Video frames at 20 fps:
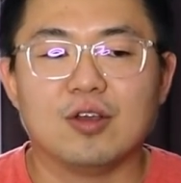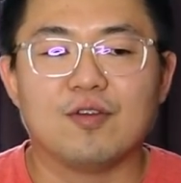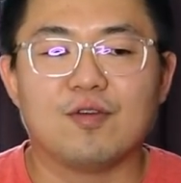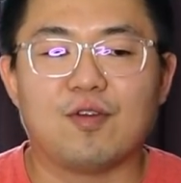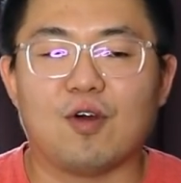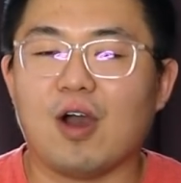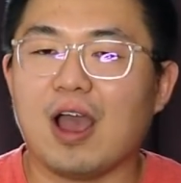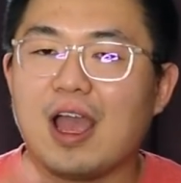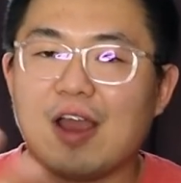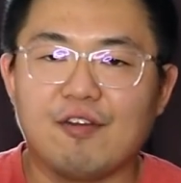
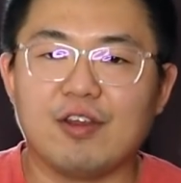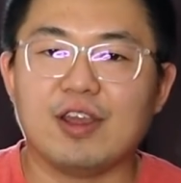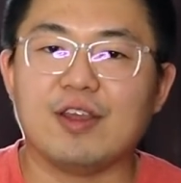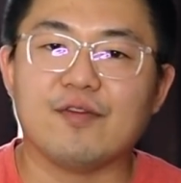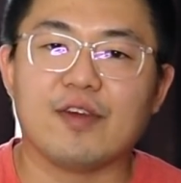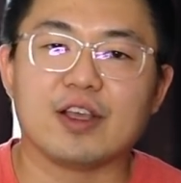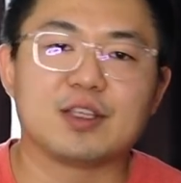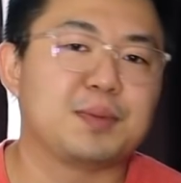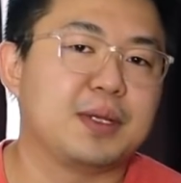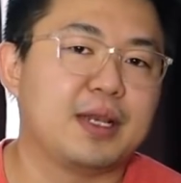for every
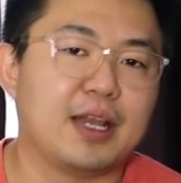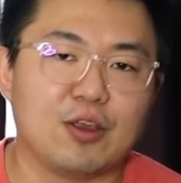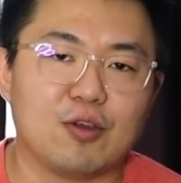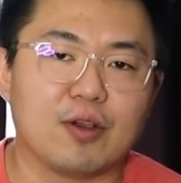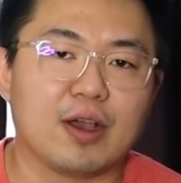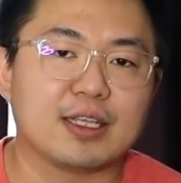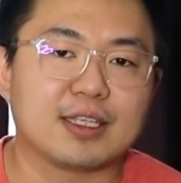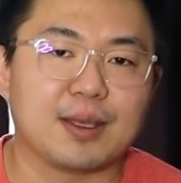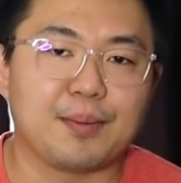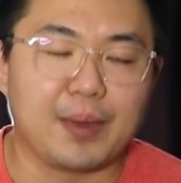investment that you
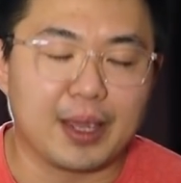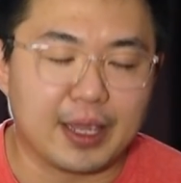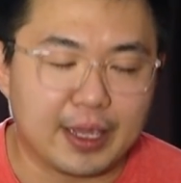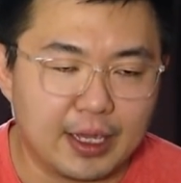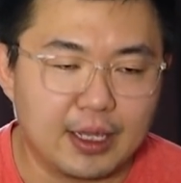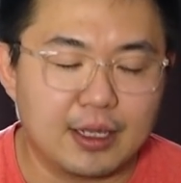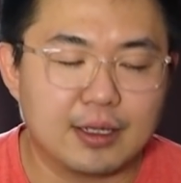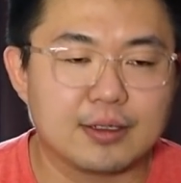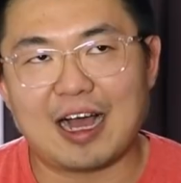guys are making.